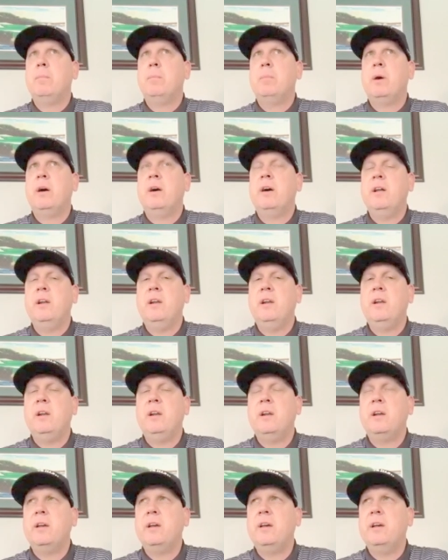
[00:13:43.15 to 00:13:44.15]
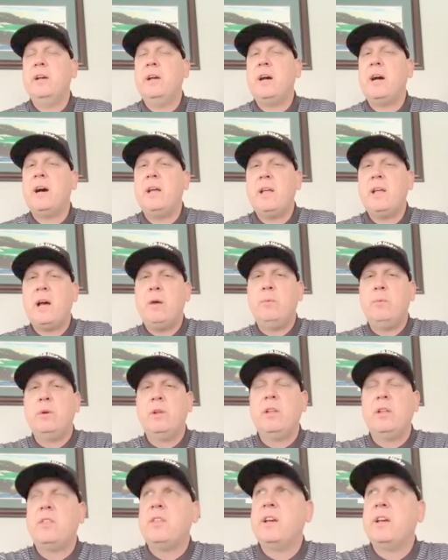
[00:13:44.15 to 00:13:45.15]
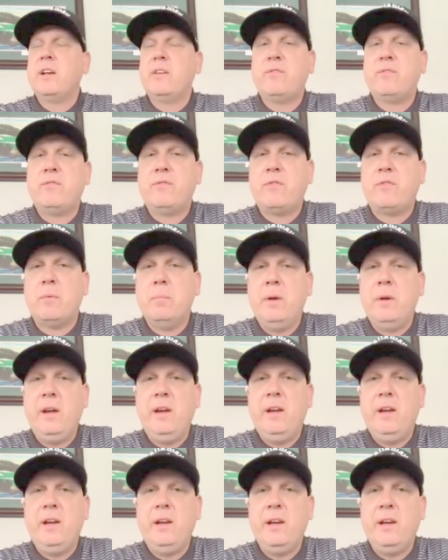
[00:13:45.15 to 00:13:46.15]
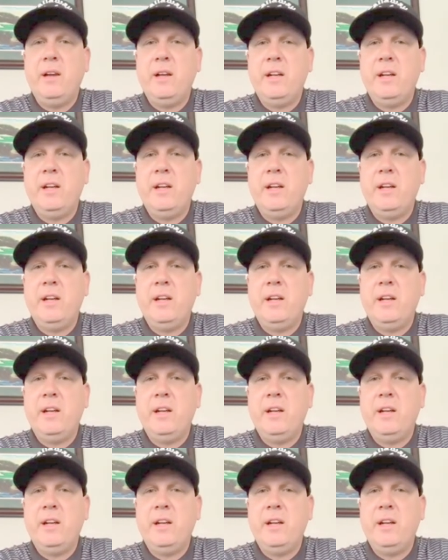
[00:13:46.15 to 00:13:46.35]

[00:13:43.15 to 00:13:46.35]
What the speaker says: But I really think for me,